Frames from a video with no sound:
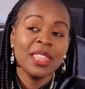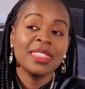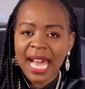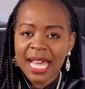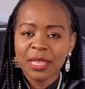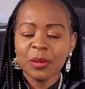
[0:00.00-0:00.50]
The
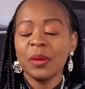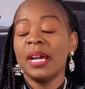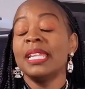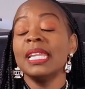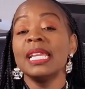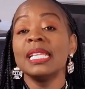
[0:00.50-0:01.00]
other
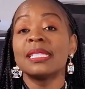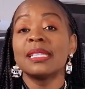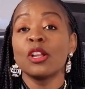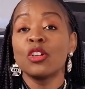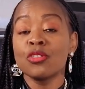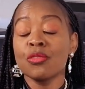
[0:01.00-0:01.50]
one is the
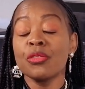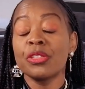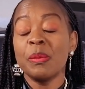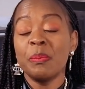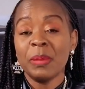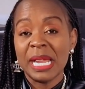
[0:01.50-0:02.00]
growth
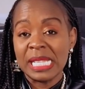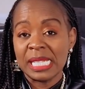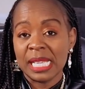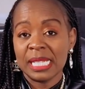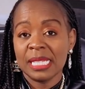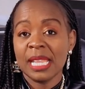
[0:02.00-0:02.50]

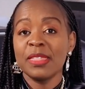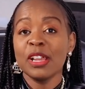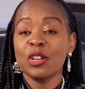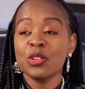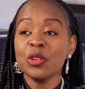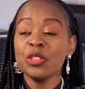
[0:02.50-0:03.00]
mindset. The
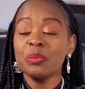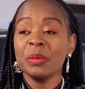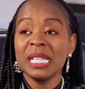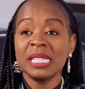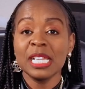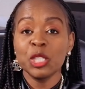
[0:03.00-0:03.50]
growth
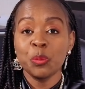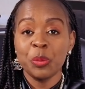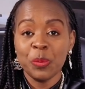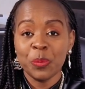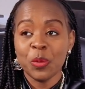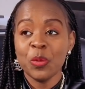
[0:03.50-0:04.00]
mindset
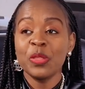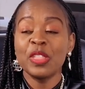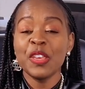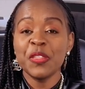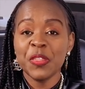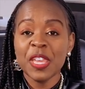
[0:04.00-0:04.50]
people,
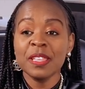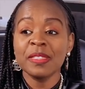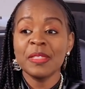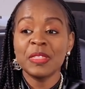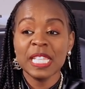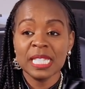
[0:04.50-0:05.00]
they think
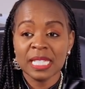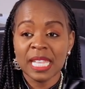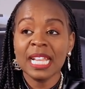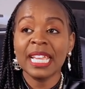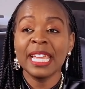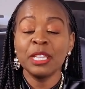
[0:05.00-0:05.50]
that this
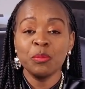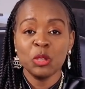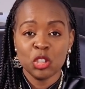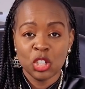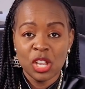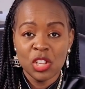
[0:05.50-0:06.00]
thing can be
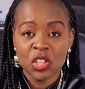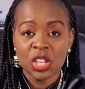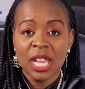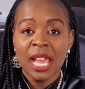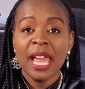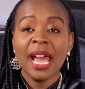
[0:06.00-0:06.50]
changed
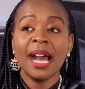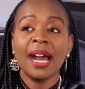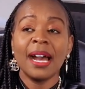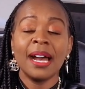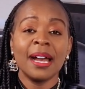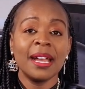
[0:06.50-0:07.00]

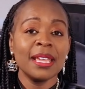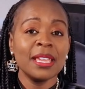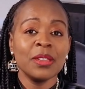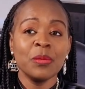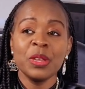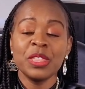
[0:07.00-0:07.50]

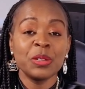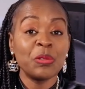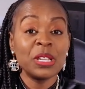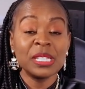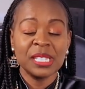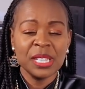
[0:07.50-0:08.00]
with
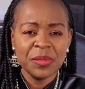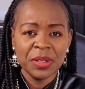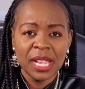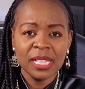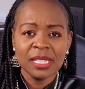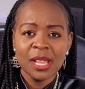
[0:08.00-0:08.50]

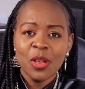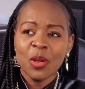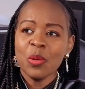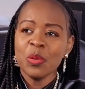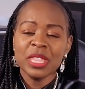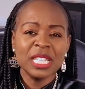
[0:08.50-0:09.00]
resilience,
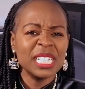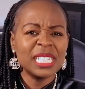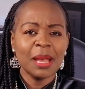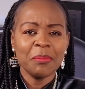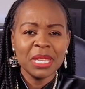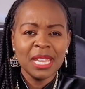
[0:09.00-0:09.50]
with
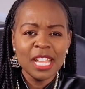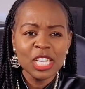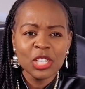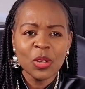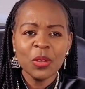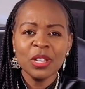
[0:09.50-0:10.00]

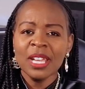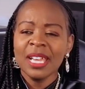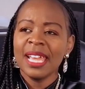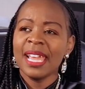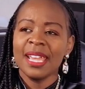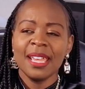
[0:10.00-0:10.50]
determination.
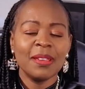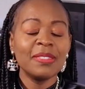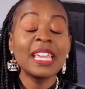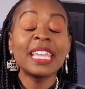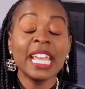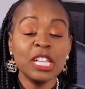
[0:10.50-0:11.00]

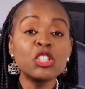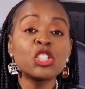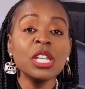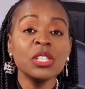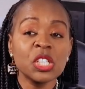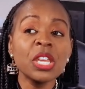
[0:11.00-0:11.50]
They can
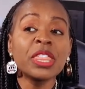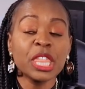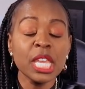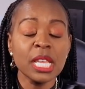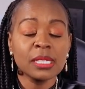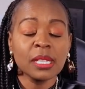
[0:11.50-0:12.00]
change
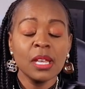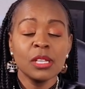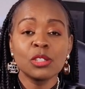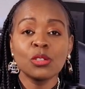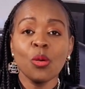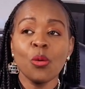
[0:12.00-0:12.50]
things.
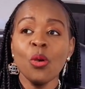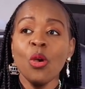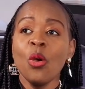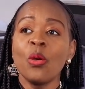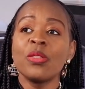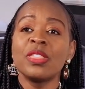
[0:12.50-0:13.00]
So
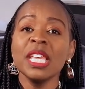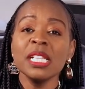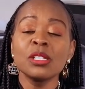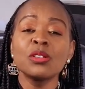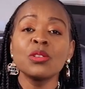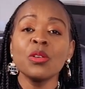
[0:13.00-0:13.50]

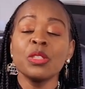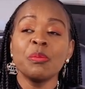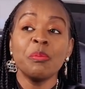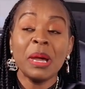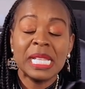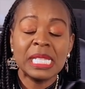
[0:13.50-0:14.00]
this growth
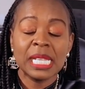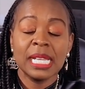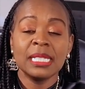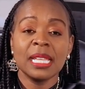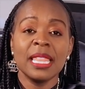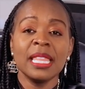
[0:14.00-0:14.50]

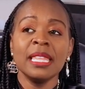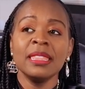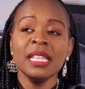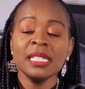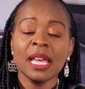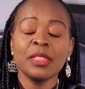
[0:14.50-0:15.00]
mindset,
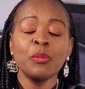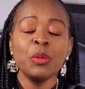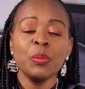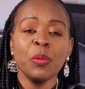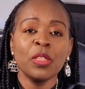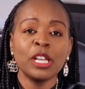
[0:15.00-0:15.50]
these are the
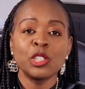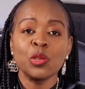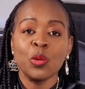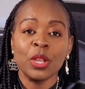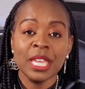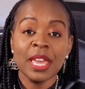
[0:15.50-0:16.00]
people that
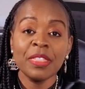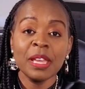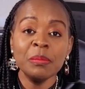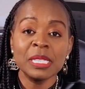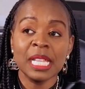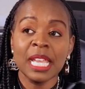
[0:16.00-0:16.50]
you hear
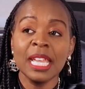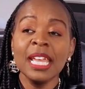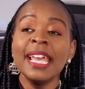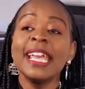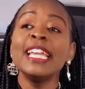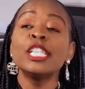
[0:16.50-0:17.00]
them say,
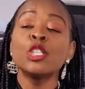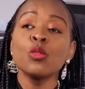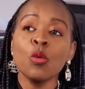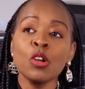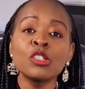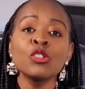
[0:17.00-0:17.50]
it
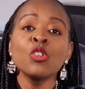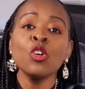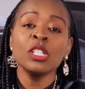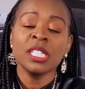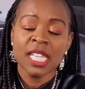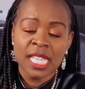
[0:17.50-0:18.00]
was
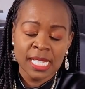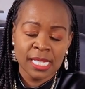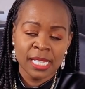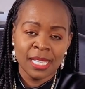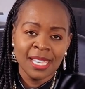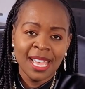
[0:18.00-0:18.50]
not
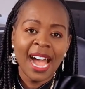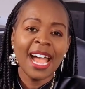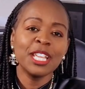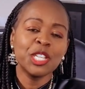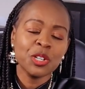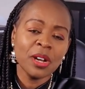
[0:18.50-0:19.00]
easy.
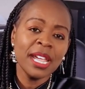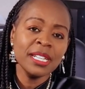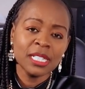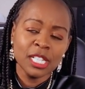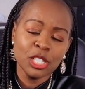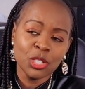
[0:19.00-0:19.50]
I
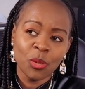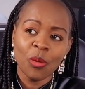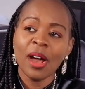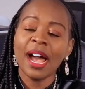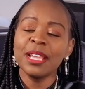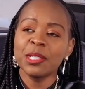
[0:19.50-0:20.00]
tried keto,
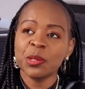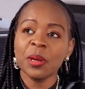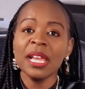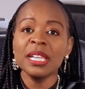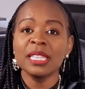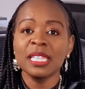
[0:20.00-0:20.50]
I
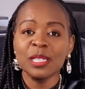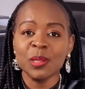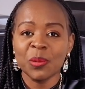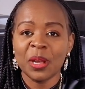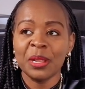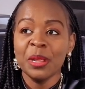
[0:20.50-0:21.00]
tried this
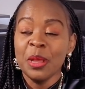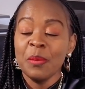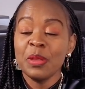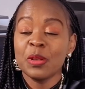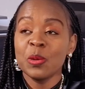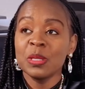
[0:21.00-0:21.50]
one,
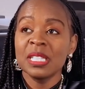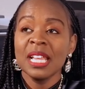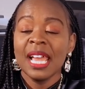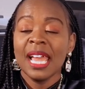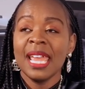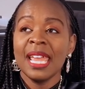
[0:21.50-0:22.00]
because
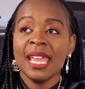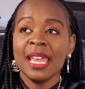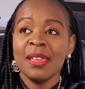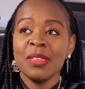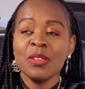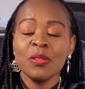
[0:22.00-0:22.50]

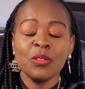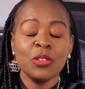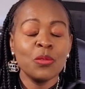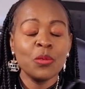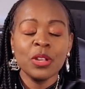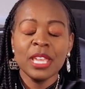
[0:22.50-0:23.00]
you
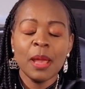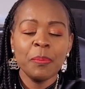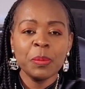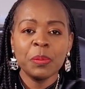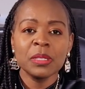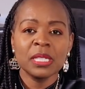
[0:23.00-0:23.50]
will hear
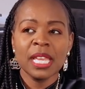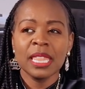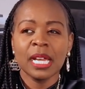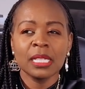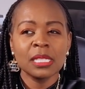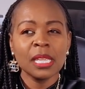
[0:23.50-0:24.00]
people say
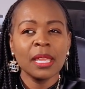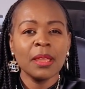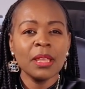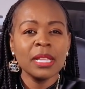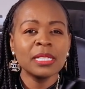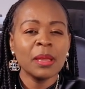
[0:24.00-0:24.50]
that
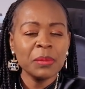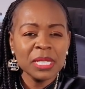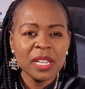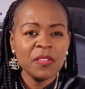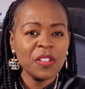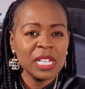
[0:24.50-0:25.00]

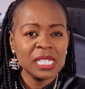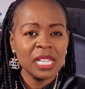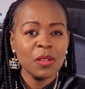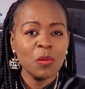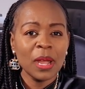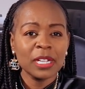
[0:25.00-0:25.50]
intermittent
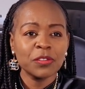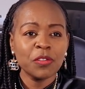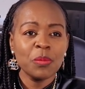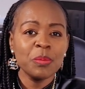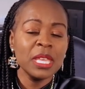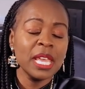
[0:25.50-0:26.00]
fasting worked
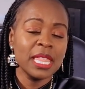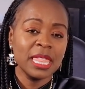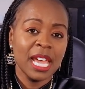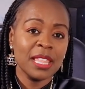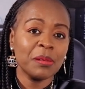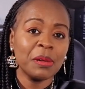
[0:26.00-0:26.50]
for me, and
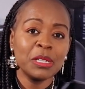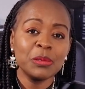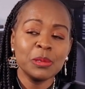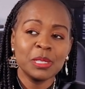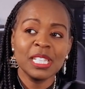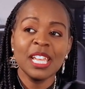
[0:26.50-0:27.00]
the other one
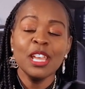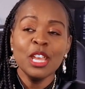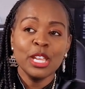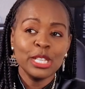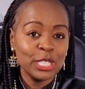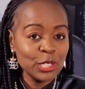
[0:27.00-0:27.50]
will say
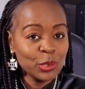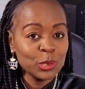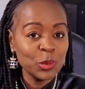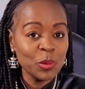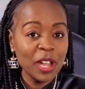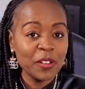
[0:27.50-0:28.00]
it did
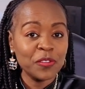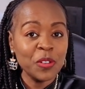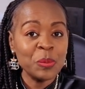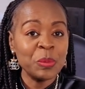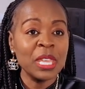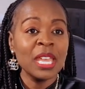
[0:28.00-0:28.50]
not work
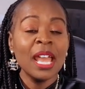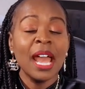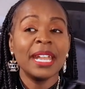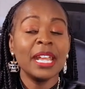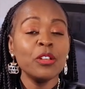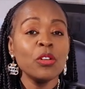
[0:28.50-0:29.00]
for me.
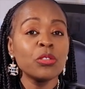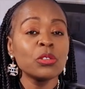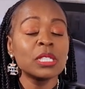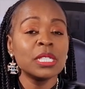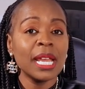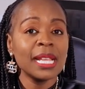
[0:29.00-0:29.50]
And I know
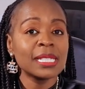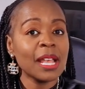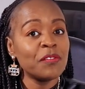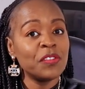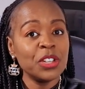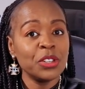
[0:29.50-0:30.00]
those diets
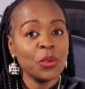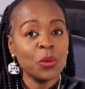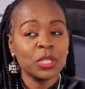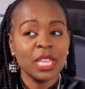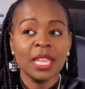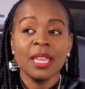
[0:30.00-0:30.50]
are very
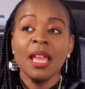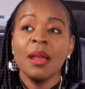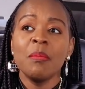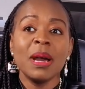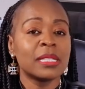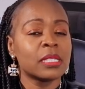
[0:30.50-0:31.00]
okay,
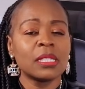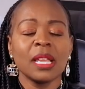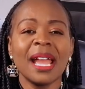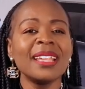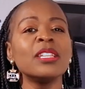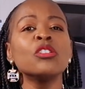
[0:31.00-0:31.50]
but
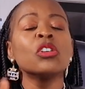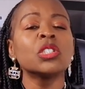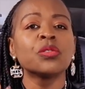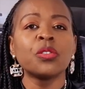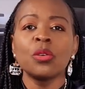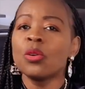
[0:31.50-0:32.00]
I did not
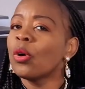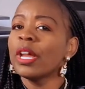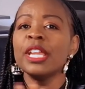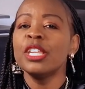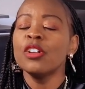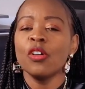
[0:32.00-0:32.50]
follow
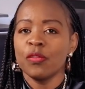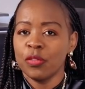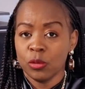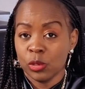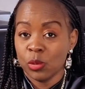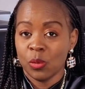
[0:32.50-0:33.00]
any of
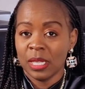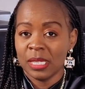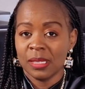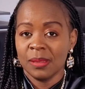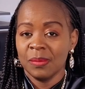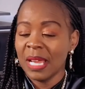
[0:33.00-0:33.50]
those
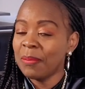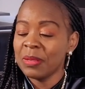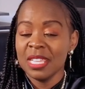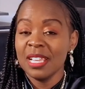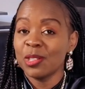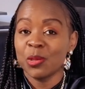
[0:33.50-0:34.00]
ones. I'm
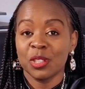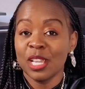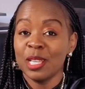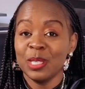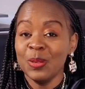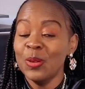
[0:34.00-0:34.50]
here to
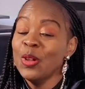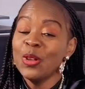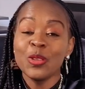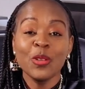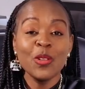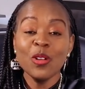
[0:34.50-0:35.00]
tell you,
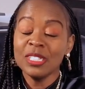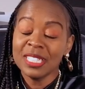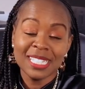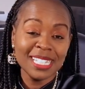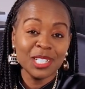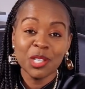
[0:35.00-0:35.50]
you don't
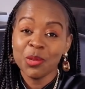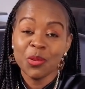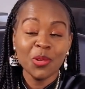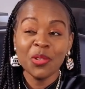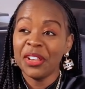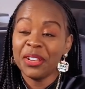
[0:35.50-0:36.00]
need to
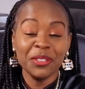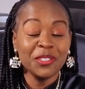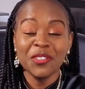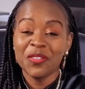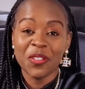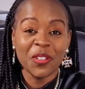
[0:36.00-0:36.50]
go and
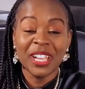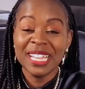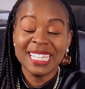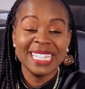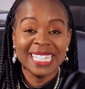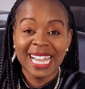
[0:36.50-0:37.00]
look for
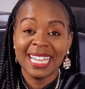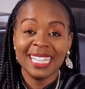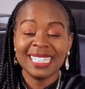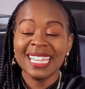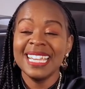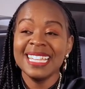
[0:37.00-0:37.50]
any
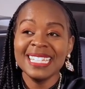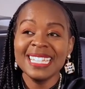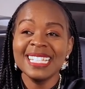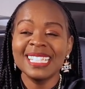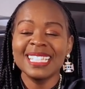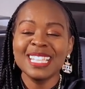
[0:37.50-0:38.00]
diet,
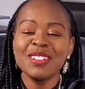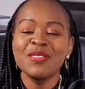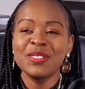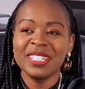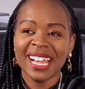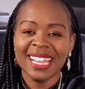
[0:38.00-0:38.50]
any
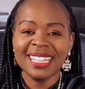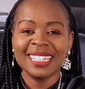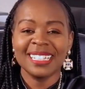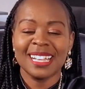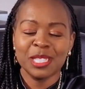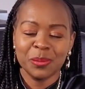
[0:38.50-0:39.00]
single diet
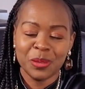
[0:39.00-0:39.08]
that has